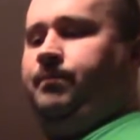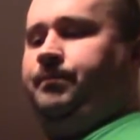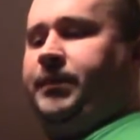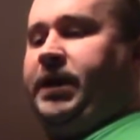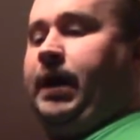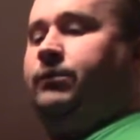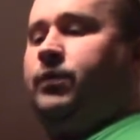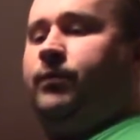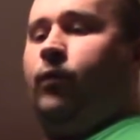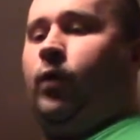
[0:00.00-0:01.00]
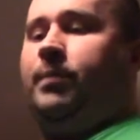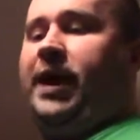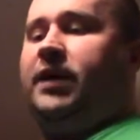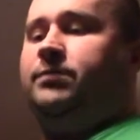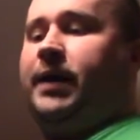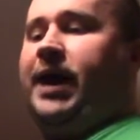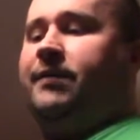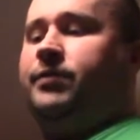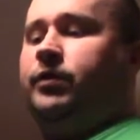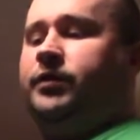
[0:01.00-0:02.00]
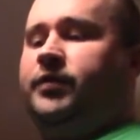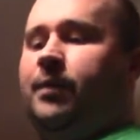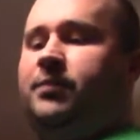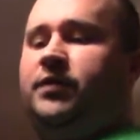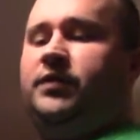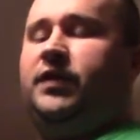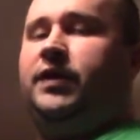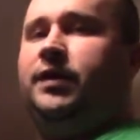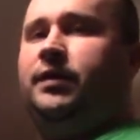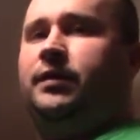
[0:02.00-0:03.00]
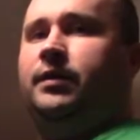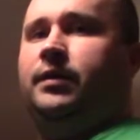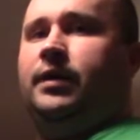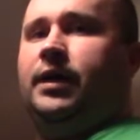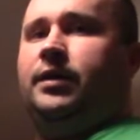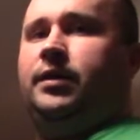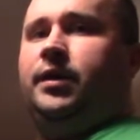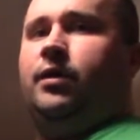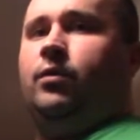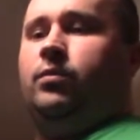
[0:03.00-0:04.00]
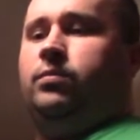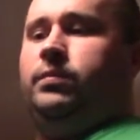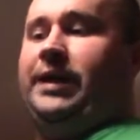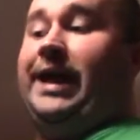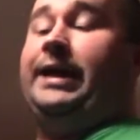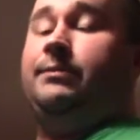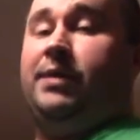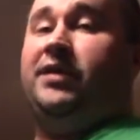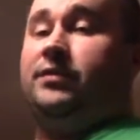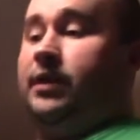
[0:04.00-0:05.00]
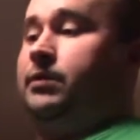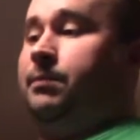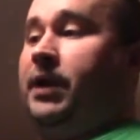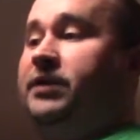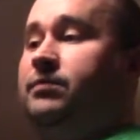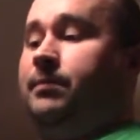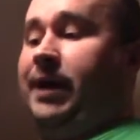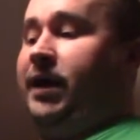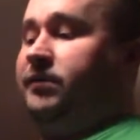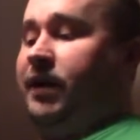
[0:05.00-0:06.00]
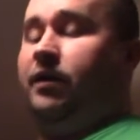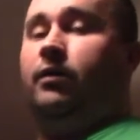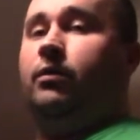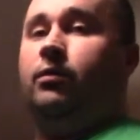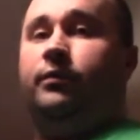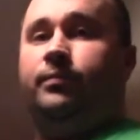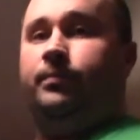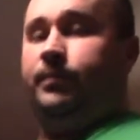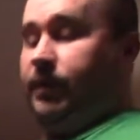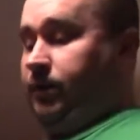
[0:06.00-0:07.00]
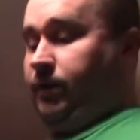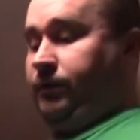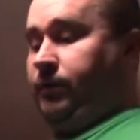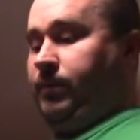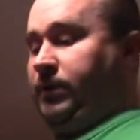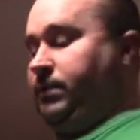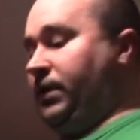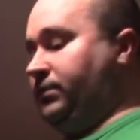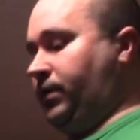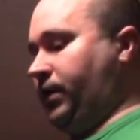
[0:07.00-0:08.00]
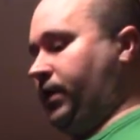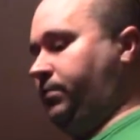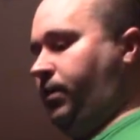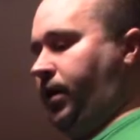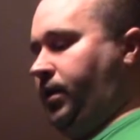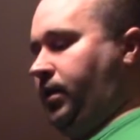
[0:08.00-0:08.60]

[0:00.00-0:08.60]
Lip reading: it comes with 4 bags, but I haven't looked up to see, getting basically replacement bags. I don't know if they're stupid expensive or anything, but